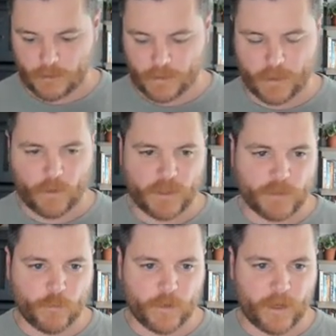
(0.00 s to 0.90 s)
You know, at
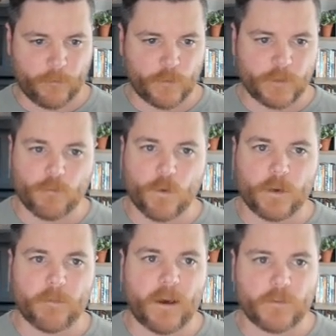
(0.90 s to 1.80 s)
this point, I'm really
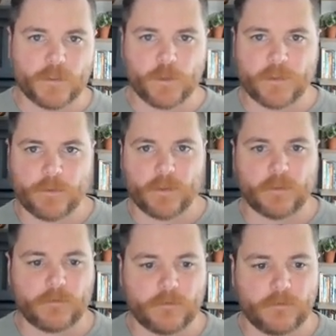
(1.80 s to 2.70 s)
more about showing
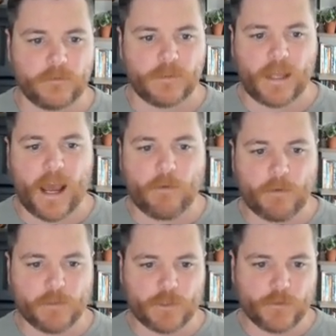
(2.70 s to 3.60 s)
you how I
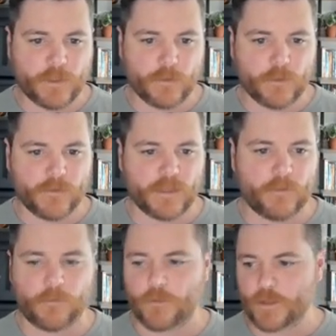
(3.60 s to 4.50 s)
would do this sort of
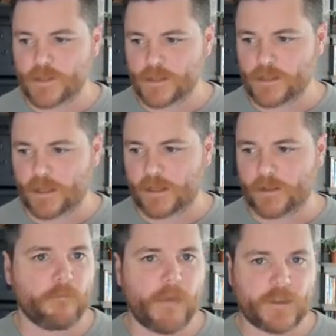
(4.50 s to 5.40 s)
stuff versus
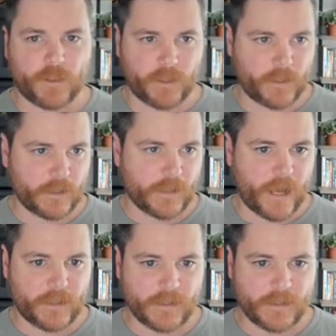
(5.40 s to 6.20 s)
like matching the exact